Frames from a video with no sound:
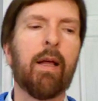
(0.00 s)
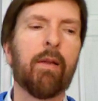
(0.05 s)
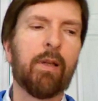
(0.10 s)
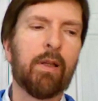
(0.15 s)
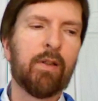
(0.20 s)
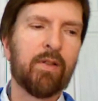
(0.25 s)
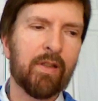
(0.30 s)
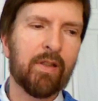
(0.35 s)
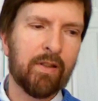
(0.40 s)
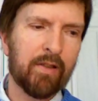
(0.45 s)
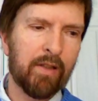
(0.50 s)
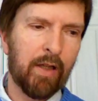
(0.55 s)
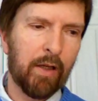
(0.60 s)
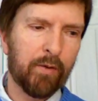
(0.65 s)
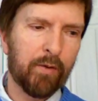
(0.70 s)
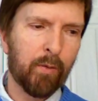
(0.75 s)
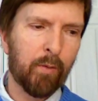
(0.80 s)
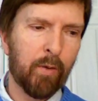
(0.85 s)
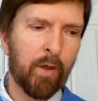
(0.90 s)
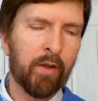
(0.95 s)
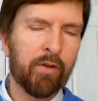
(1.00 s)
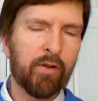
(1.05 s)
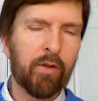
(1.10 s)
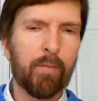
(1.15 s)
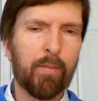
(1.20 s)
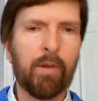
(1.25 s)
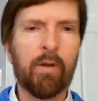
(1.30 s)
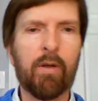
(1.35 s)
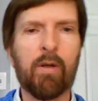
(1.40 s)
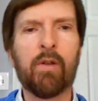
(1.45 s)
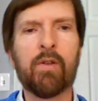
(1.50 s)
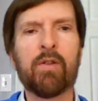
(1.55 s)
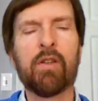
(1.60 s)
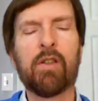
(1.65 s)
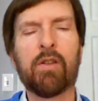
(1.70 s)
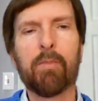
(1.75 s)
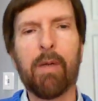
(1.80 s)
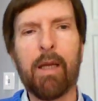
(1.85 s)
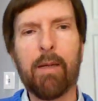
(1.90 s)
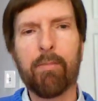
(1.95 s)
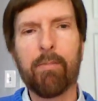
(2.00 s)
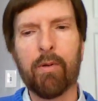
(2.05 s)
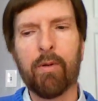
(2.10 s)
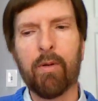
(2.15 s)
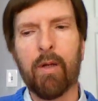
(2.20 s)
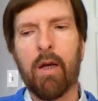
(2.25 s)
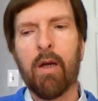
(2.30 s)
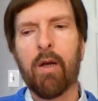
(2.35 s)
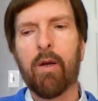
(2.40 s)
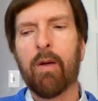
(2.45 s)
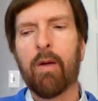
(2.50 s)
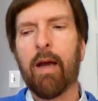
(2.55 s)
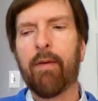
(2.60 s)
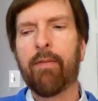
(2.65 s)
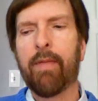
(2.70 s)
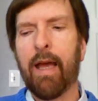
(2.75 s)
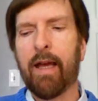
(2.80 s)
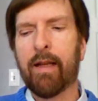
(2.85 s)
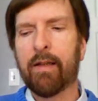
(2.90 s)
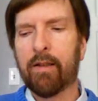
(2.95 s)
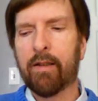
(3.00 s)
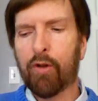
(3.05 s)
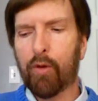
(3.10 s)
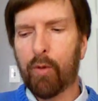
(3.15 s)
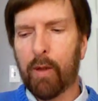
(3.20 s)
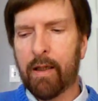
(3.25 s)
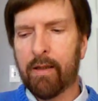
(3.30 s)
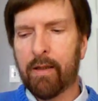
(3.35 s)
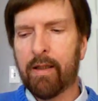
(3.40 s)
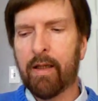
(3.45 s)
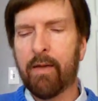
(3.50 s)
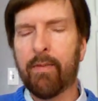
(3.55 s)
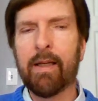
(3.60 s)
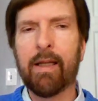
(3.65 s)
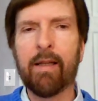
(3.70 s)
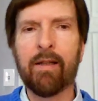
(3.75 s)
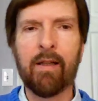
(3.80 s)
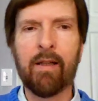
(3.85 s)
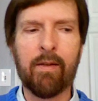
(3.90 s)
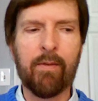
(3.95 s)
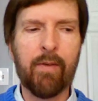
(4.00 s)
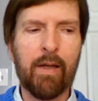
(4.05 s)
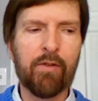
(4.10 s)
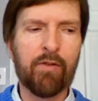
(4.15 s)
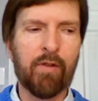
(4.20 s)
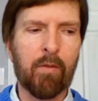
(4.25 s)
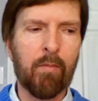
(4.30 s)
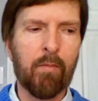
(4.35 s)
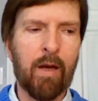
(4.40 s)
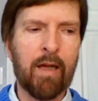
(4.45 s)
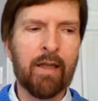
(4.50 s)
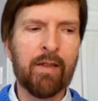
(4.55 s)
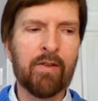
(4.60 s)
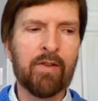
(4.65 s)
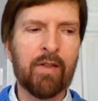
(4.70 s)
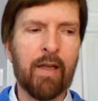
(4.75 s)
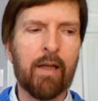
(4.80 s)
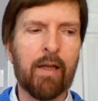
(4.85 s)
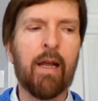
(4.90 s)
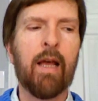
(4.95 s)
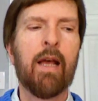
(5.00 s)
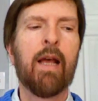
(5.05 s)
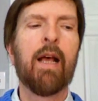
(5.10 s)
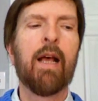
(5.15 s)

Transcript: these successful entrepreneurs, these people who have that creativity and innovation mindset,